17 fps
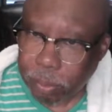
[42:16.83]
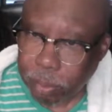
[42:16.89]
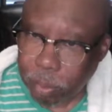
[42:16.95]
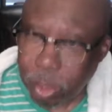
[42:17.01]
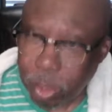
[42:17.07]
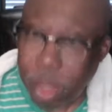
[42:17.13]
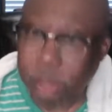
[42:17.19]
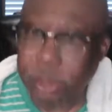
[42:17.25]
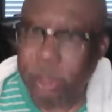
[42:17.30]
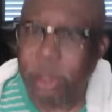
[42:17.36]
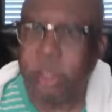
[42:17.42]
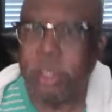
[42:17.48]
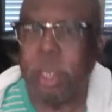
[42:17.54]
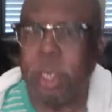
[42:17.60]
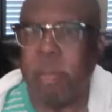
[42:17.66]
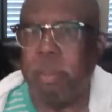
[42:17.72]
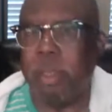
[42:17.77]
That's in
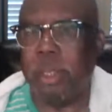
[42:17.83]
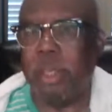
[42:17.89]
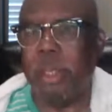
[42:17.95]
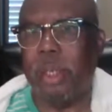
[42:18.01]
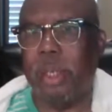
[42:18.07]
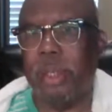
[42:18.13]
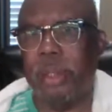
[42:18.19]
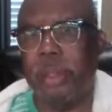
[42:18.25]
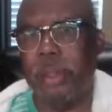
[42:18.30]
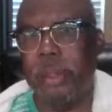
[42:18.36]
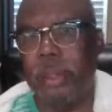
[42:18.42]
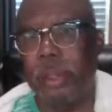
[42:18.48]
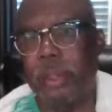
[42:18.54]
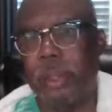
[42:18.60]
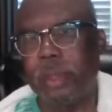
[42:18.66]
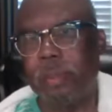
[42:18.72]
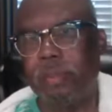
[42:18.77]
Timothy,
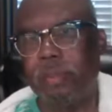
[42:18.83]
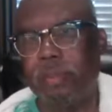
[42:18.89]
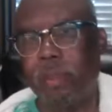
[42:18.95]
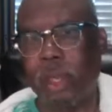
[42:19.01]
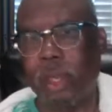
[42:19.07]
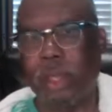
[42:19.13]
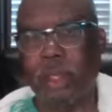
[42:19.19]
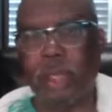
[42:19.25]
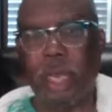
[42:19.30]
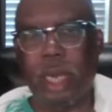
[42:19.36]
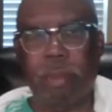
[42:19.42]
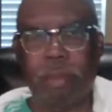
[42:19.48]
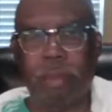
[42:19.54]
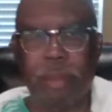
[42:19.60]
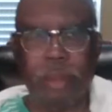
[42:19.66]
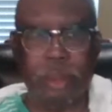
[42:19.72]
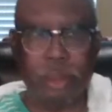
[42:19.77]
fourth
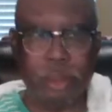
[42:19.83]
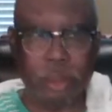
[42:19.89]
chapter.